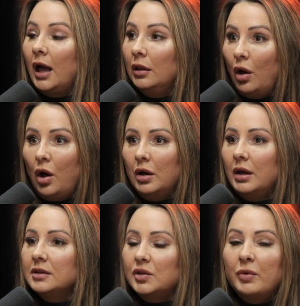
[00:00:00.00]
A lot.
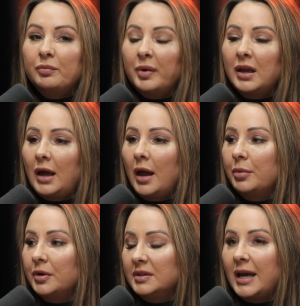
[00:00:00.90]
So we've been
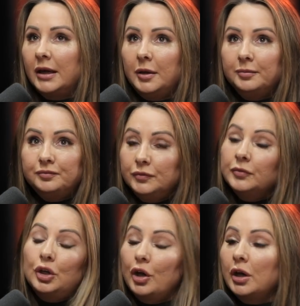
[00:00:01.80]
able to take,
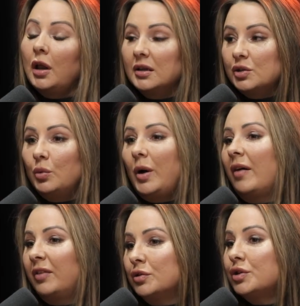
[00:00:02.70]
you know, clients who are
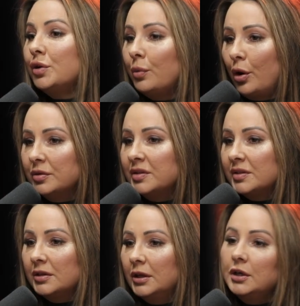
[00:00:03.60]
having 2
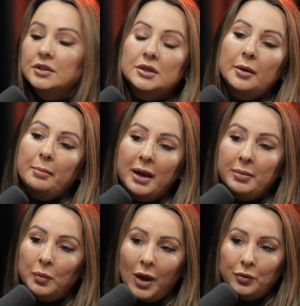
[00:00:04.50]
rows to
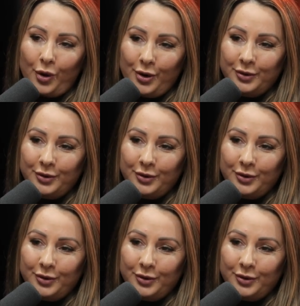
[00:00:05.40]
maybe 1 row.